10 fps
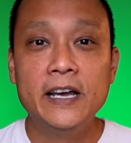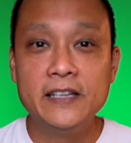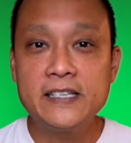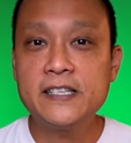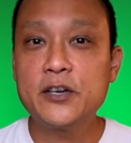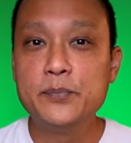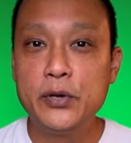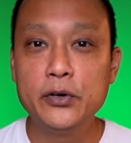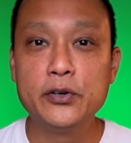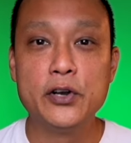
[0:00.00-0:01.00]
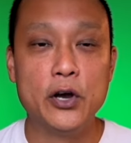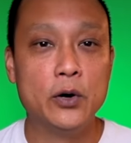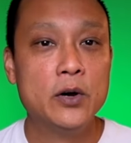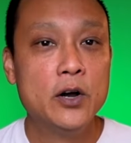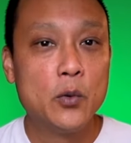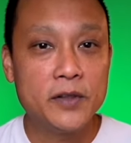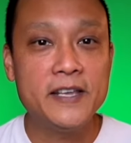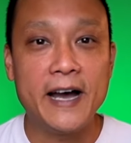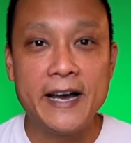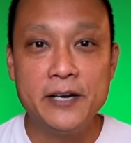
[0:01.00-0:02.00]
It lets the computer know what
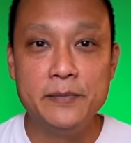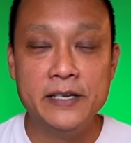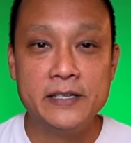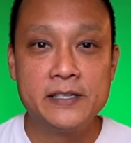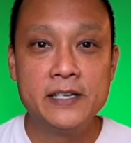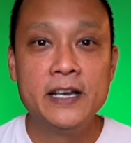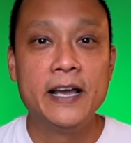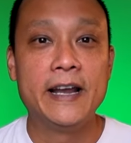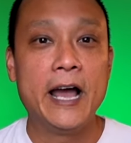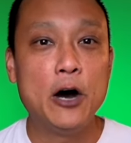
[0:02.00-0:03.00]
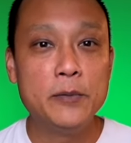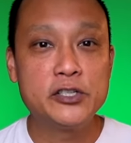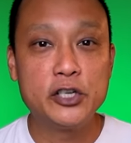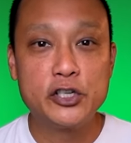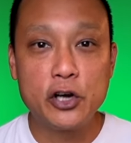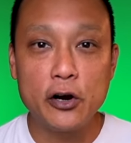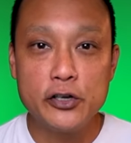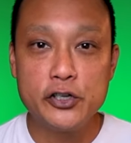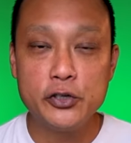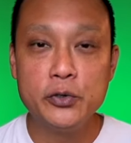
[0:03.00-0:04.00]
the item is and how much to
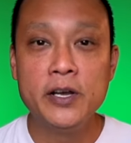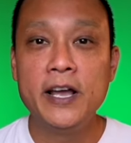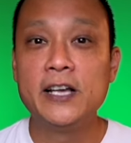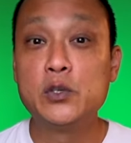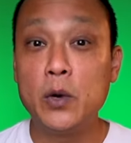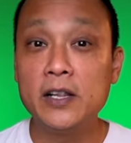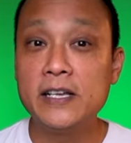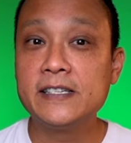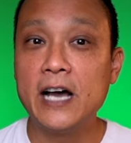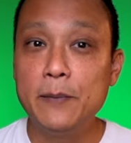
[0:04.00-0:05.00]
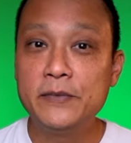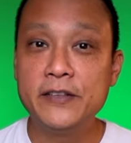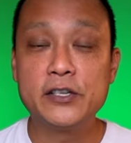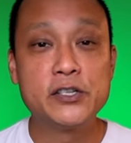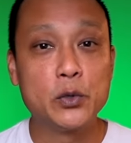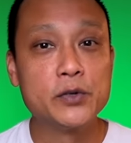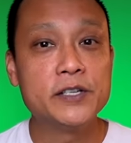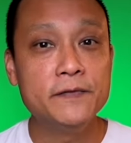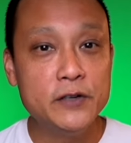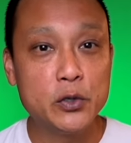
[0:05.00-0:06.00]
charge you, as well as update the store's
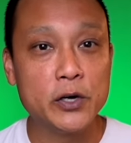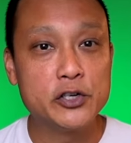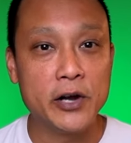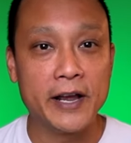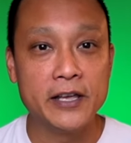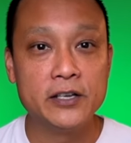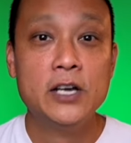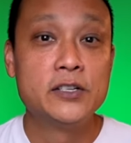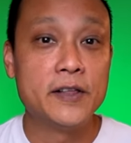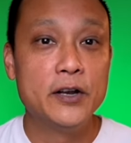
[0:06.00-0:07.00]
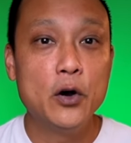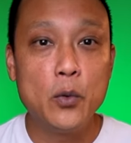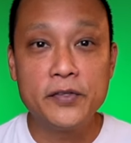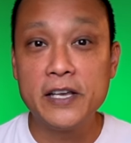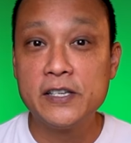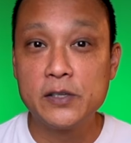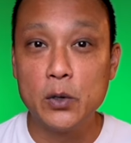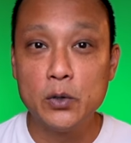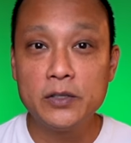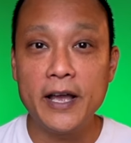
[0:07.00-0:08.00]
inventory tracking so they know what they
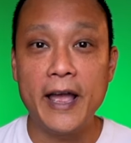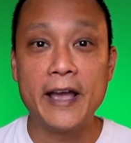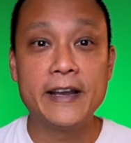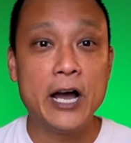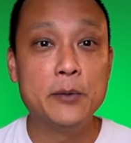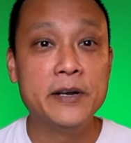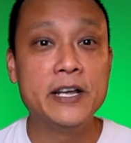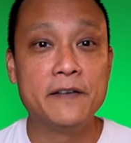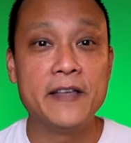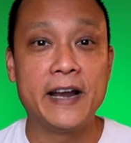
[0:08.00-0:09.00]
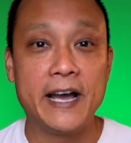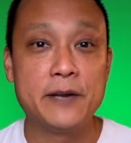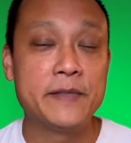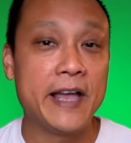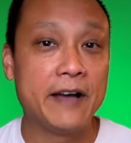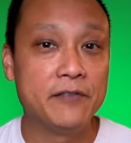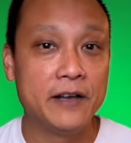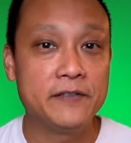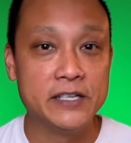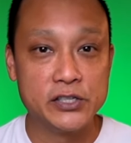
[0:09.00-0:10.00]
sold and how many of that item they have
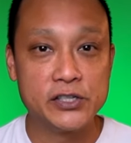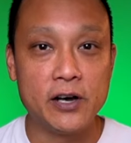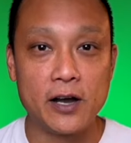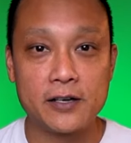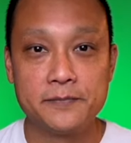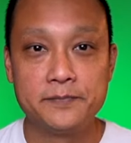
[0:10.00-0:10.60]
left in stock.